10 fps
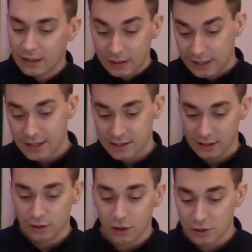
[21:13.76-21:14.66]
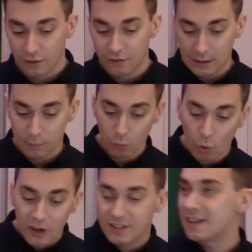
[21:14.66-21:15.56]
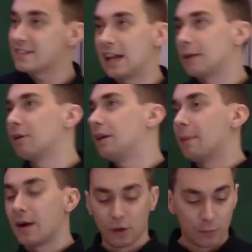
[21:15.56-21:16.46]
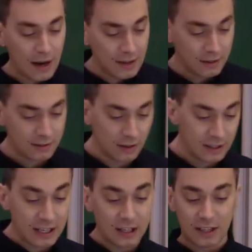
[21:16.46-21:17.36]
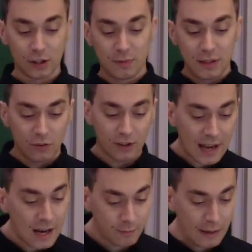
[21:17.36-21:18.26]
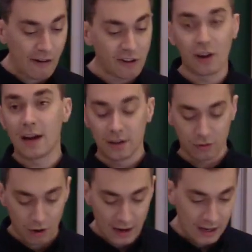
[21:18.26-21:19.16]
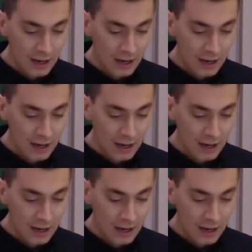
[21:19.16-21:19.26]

Yes, it looks lovely, but what is that telling me about your brand? It tells me you've got a can of beer in your hand. Great.